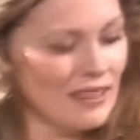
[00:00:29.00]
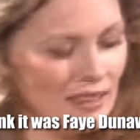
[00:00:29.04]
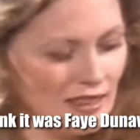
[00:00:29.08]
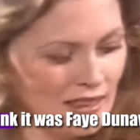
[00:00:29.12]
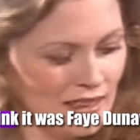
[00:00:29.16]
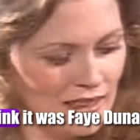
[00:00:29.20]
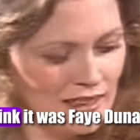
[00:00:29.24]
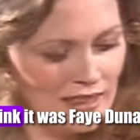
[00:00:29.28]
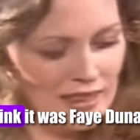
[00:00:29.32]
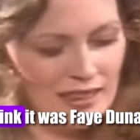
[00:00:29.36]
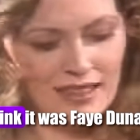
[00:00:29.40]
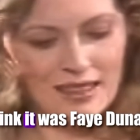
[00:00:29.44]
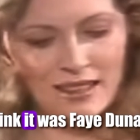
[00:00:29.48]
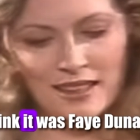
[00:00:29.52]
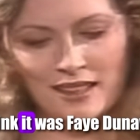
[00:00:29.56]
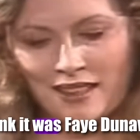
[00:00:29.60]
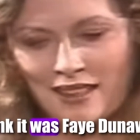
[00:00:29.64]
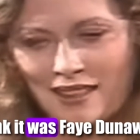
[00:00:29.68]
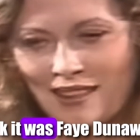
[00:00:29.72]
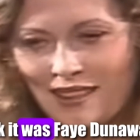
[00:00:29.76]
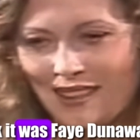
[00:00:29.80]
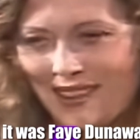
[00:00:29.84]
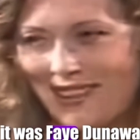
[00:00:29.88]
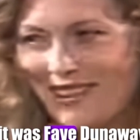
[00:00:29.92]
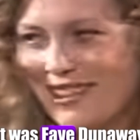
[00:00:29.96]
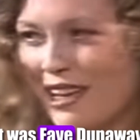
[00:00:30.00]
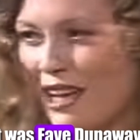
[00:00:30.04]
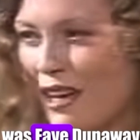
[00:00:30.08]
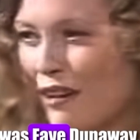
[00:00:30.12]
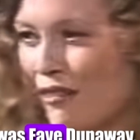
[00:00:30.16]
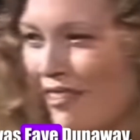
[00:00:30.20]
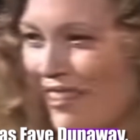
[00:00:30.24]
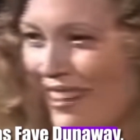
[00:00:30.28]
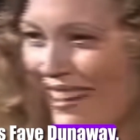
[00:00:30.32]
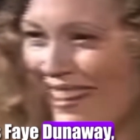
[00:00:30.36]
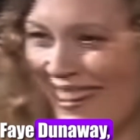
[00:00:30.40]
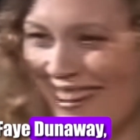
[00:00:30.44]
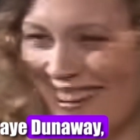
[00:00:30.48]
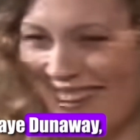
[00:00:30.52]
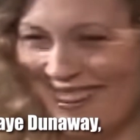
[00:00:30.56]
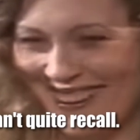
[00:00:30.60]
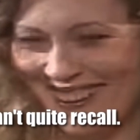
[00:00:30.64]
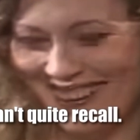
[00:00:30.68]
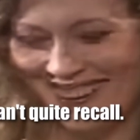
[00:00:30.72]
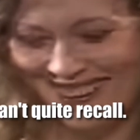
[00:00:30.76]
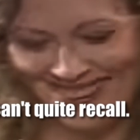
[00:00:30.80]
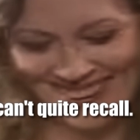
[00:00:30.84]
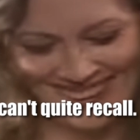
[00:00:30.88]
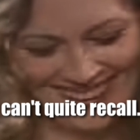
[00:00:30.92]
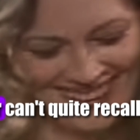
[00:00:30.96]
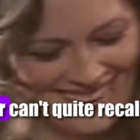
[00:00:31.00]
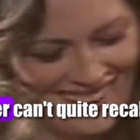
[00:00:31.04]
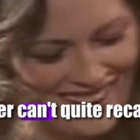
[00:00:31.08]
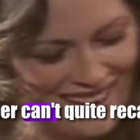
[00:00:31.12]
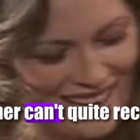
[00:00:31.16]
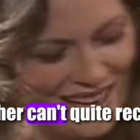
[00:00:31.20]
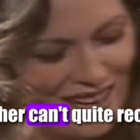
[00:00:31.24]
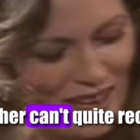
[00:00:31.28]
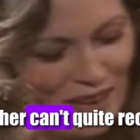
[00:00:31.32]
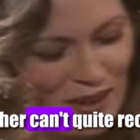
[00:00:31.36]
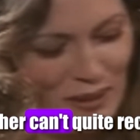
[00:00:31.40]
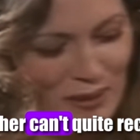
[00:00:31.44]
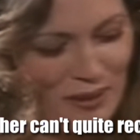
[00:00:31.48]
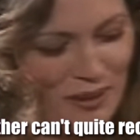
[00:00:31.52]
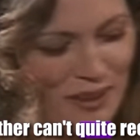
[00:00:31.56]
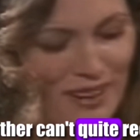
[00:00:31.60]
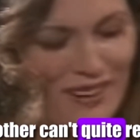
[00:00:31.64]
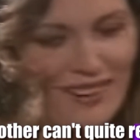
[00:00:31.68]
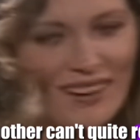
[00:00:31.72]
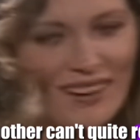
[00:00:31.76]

I think it was Faye Dunaway, but my mother can't quite